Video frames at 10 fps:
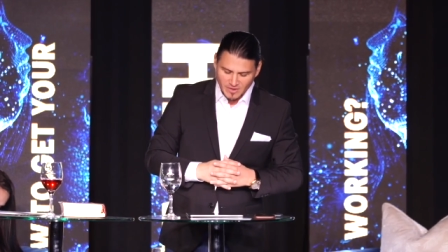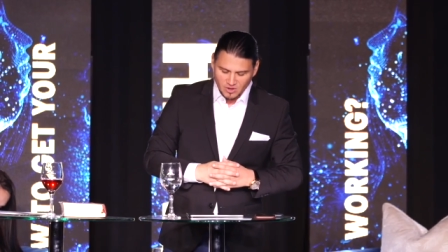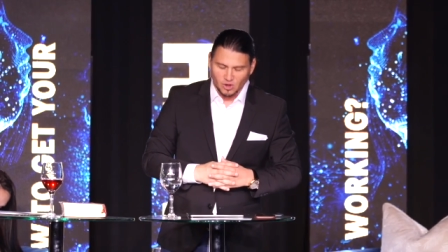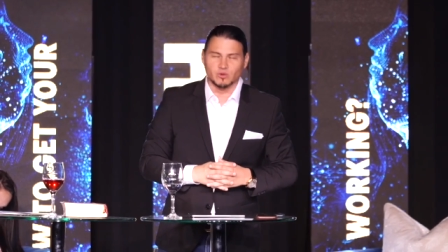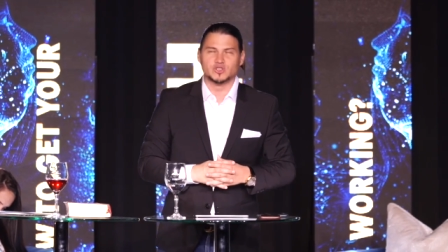
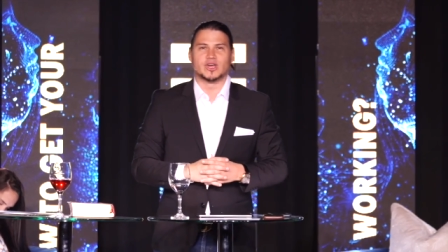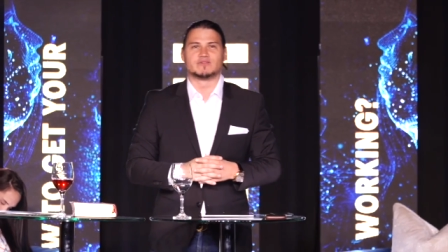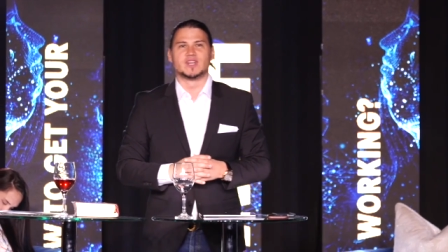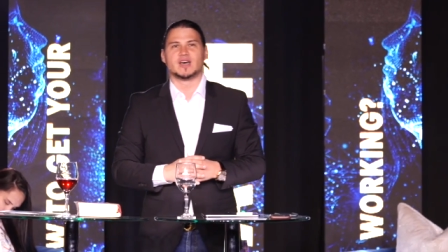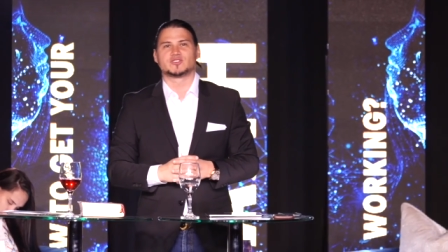God wants you to have
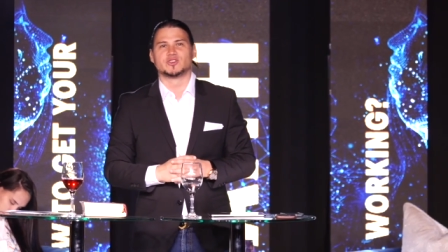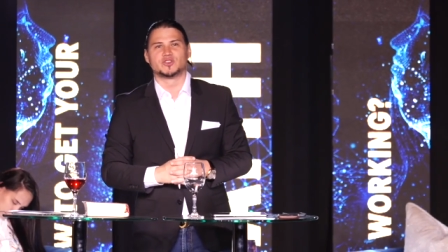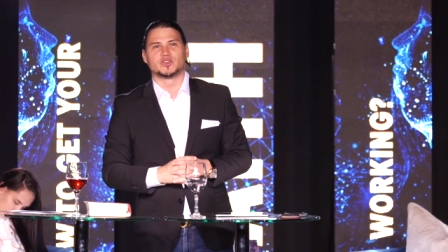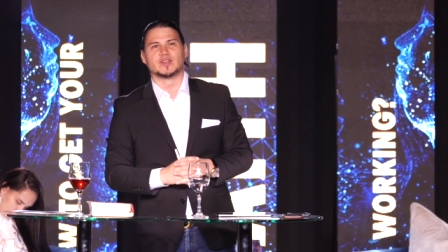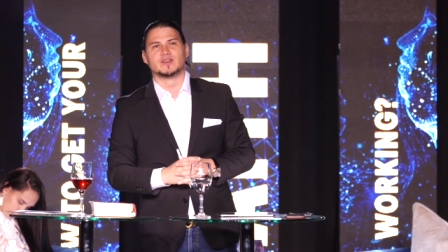enough so that
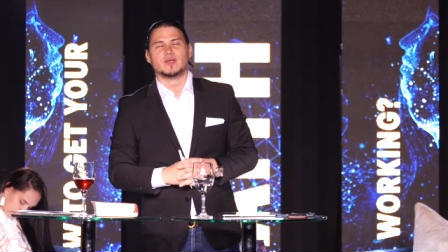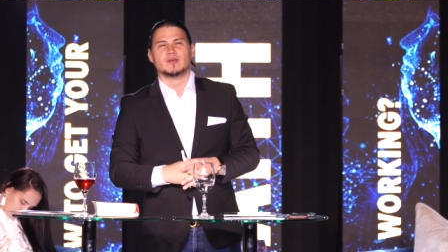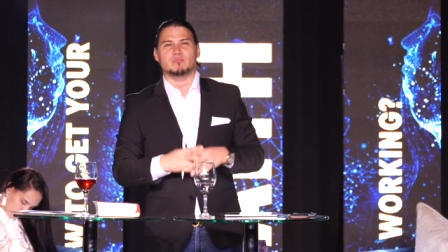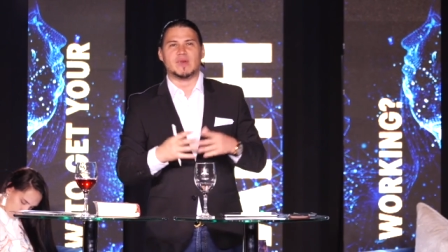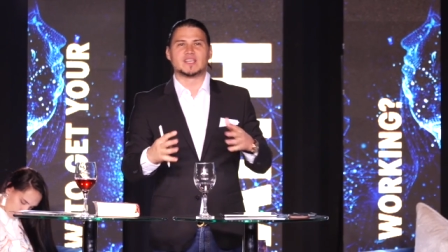you can
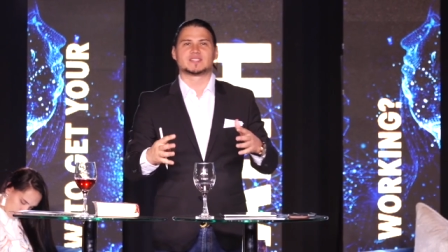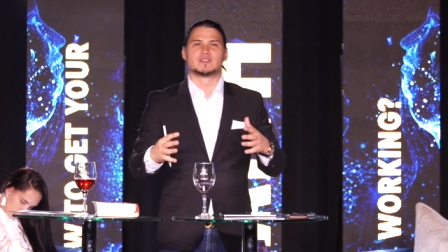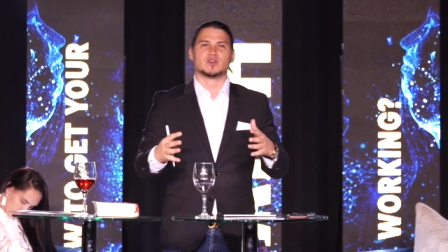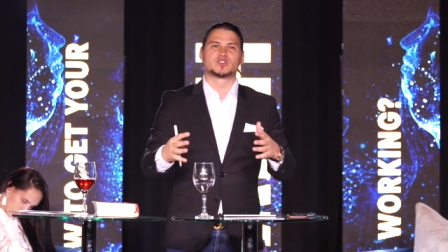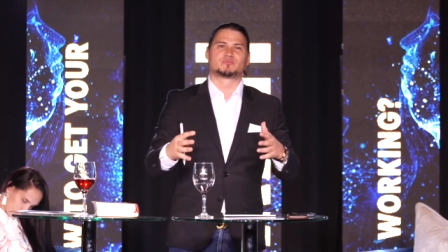bless
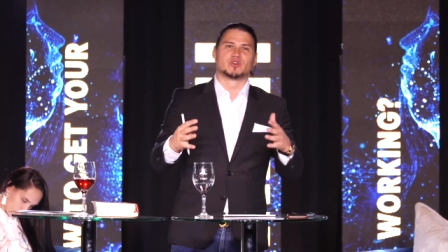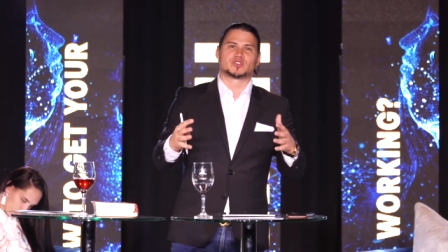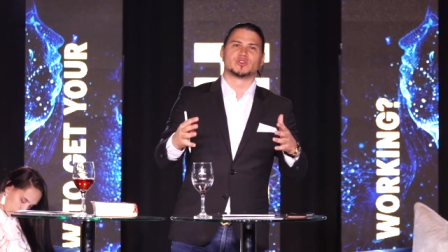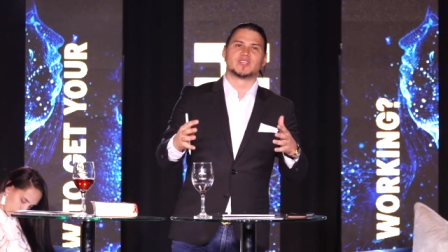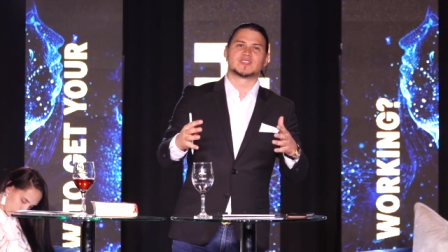those
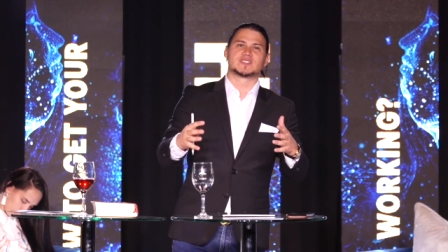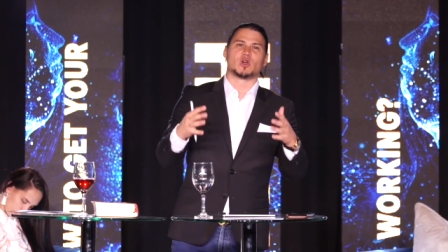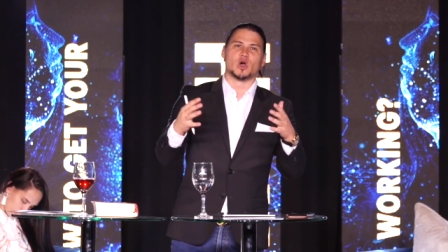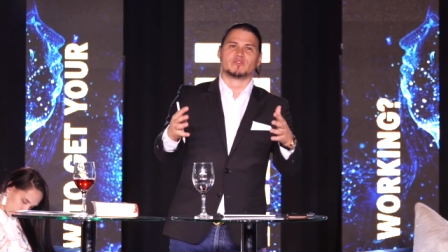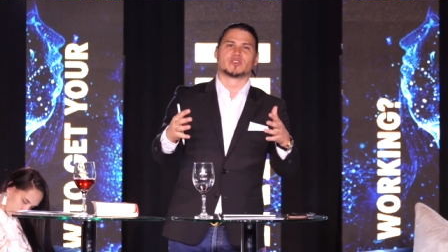spiritual leaders that are
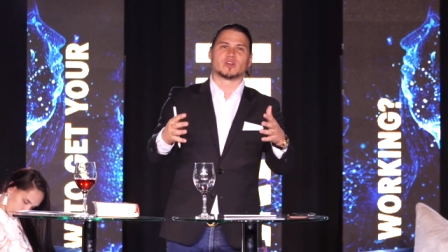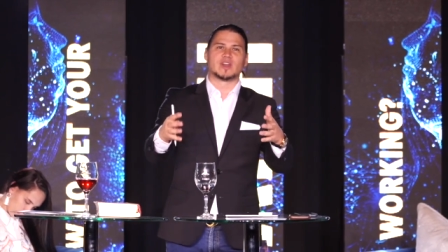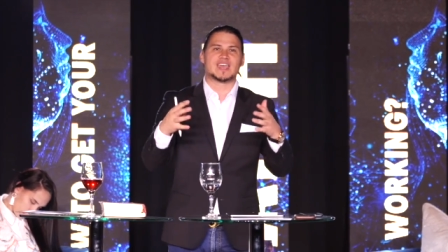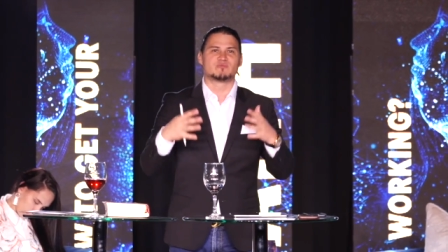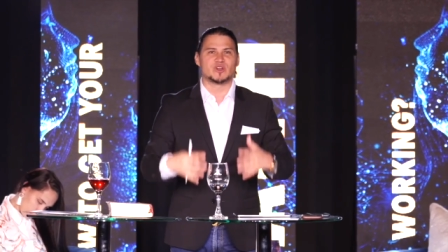over you, that are
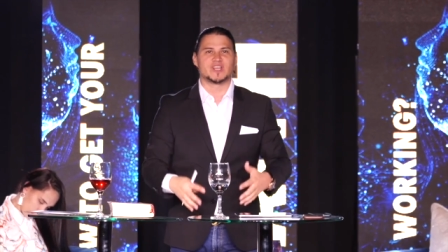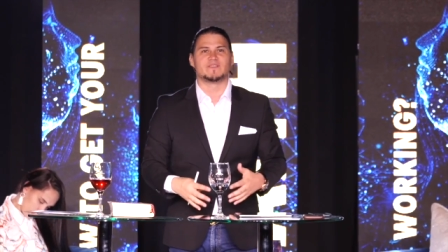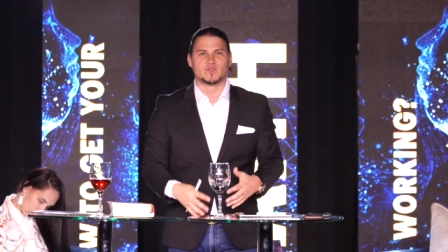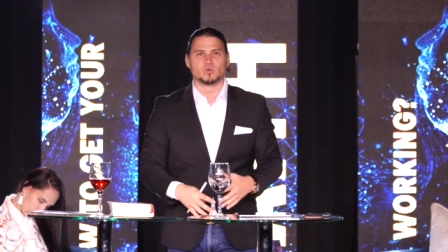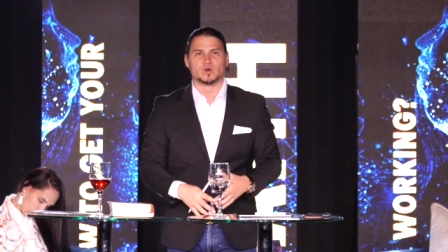laboring in
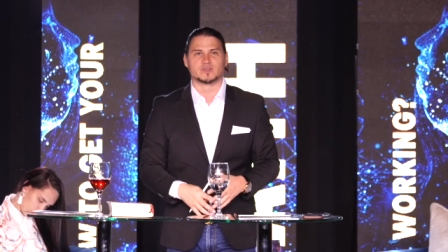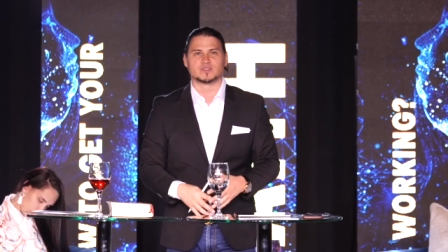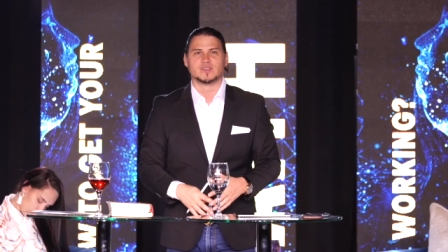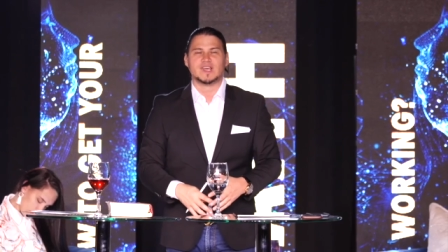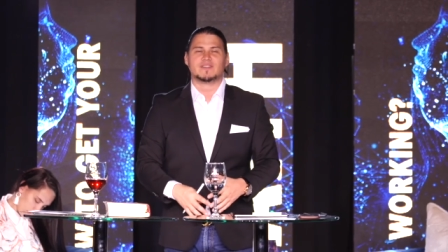the word,
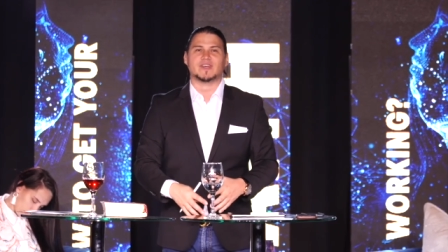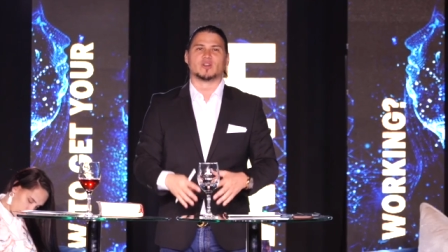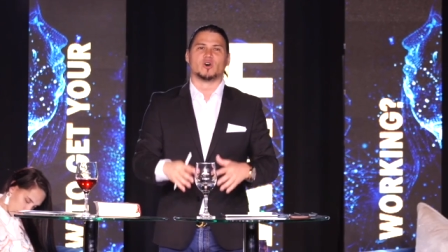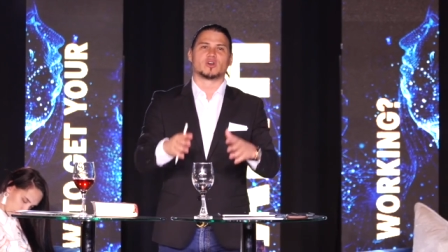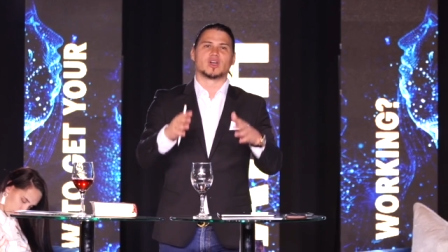that
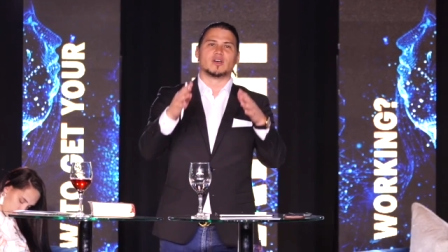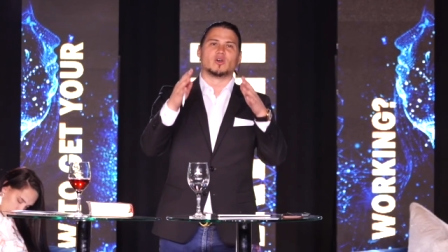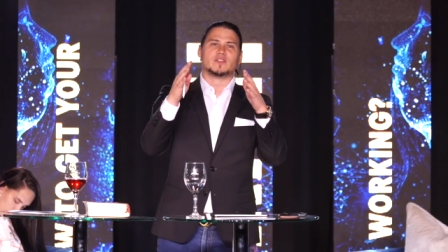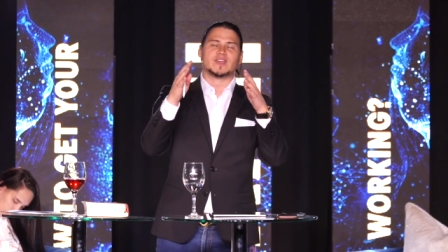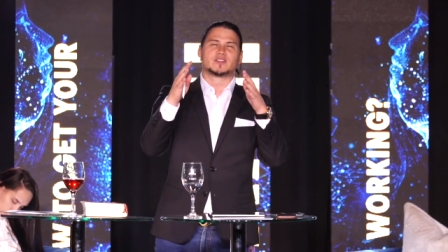are,
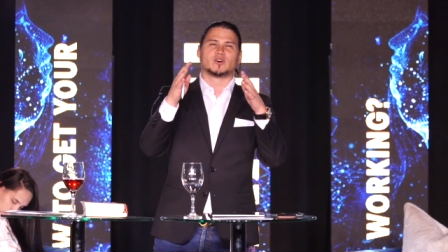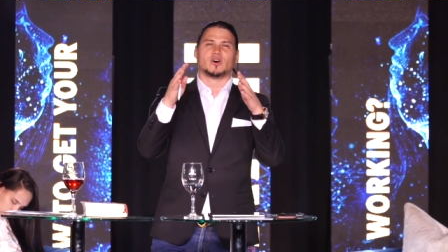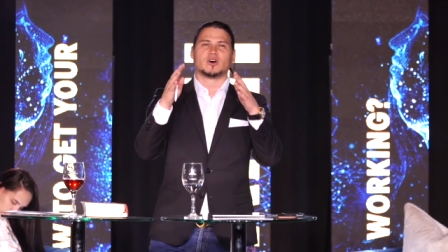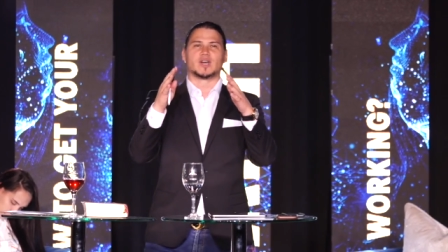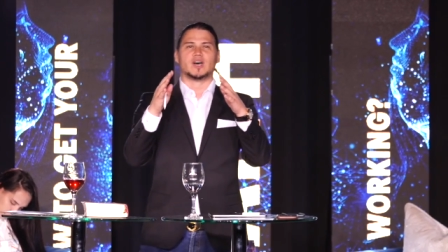that
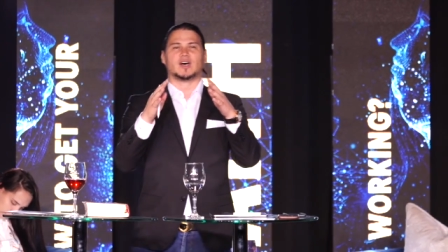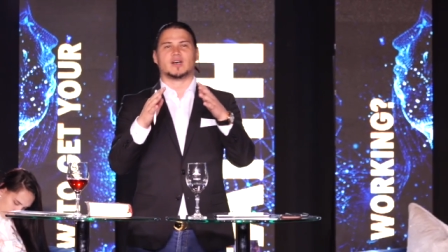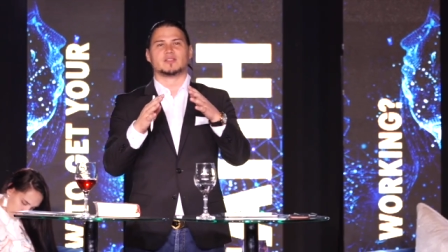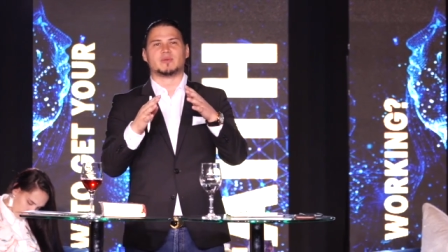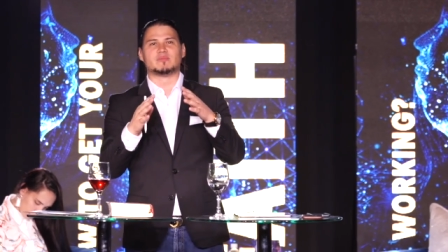are uh,
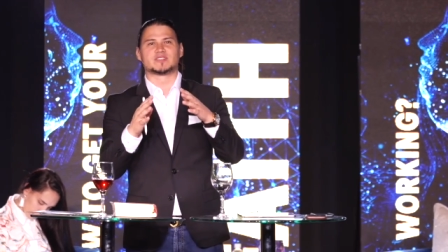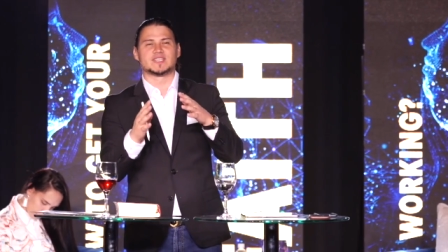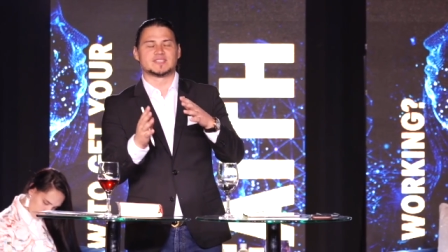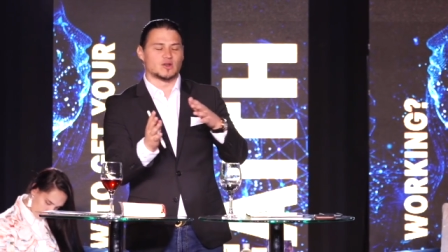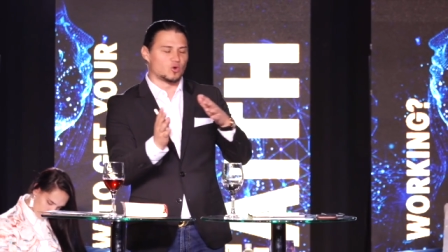the Bible
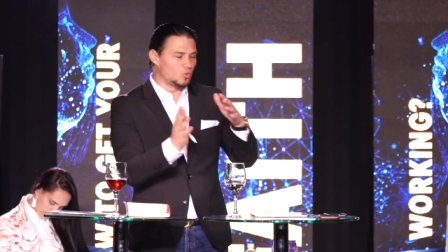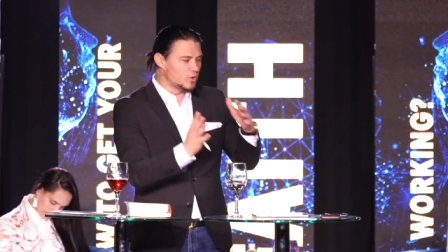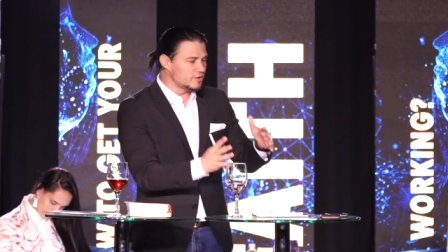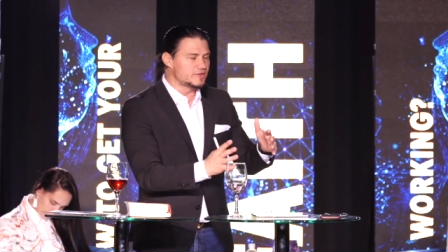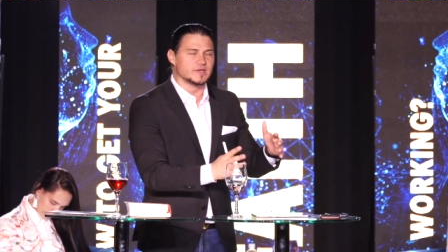says, that are
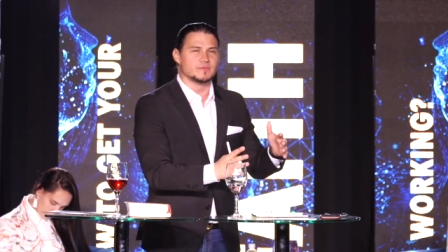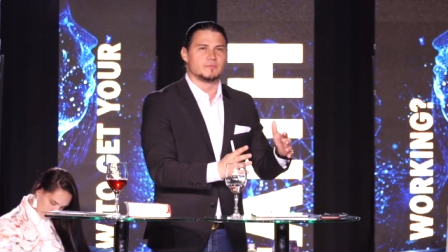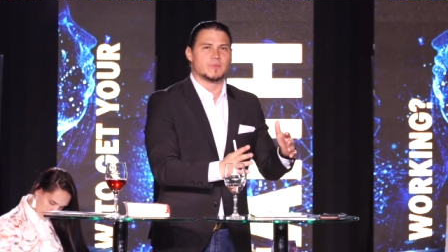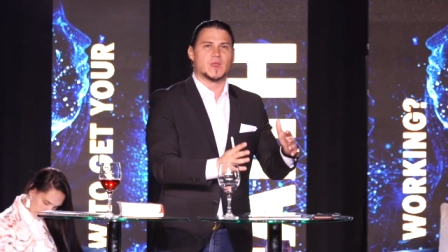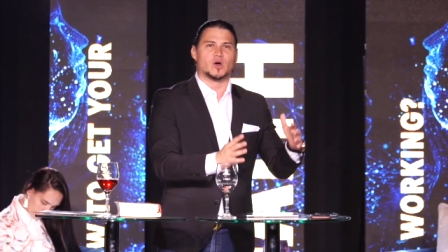worthy
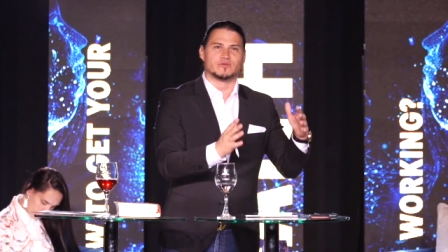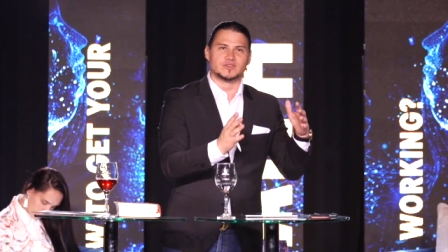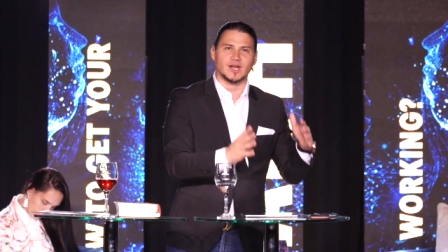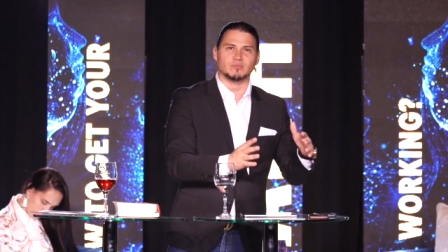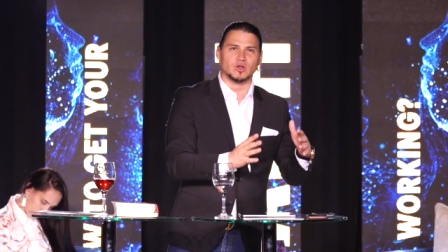of
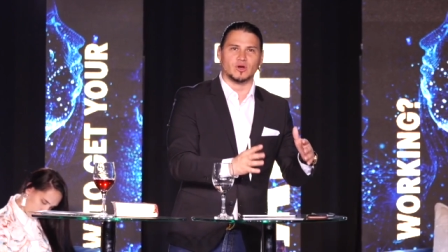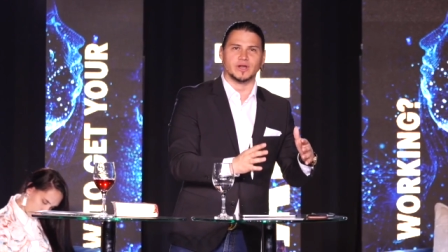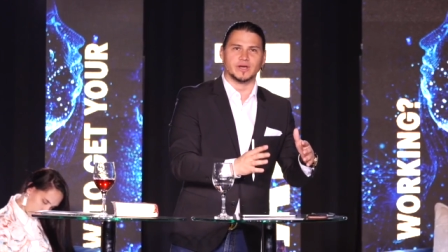double honor.